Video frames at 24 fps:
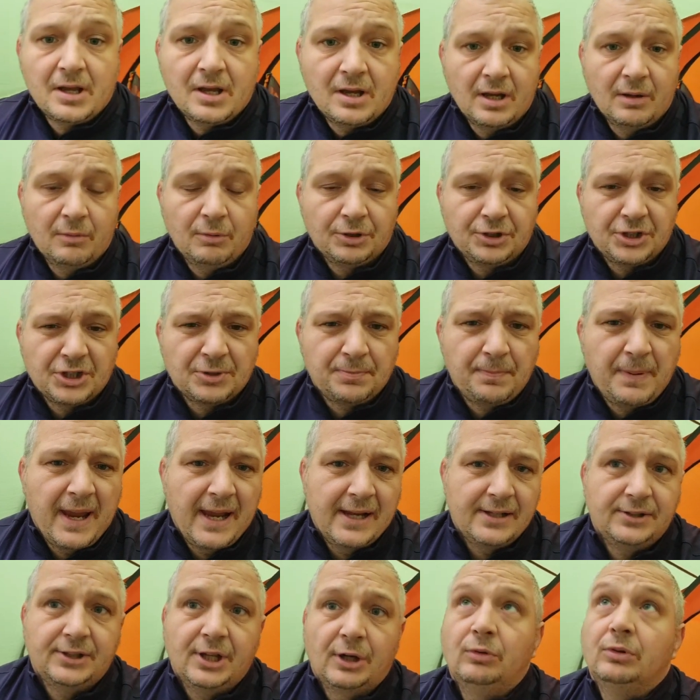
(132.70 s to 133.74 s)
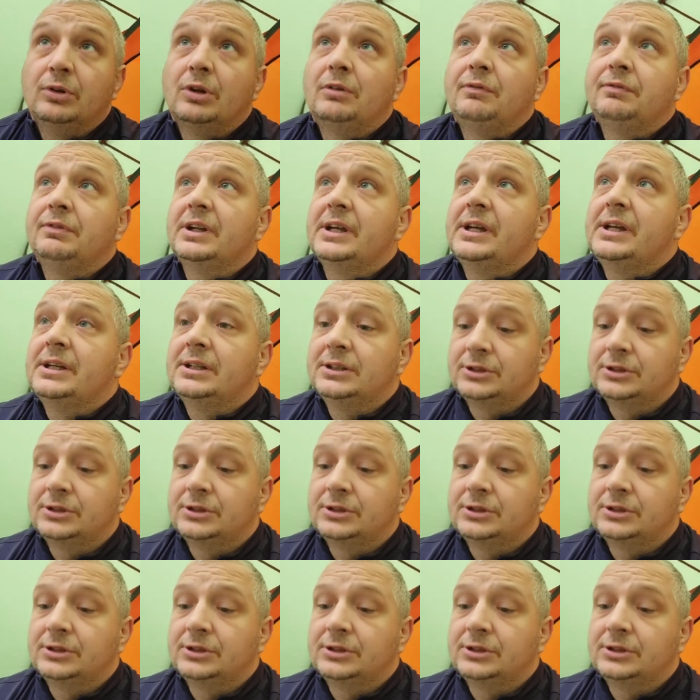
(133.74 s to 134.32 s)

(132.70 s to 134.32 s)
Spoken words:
which is pegged down lovely,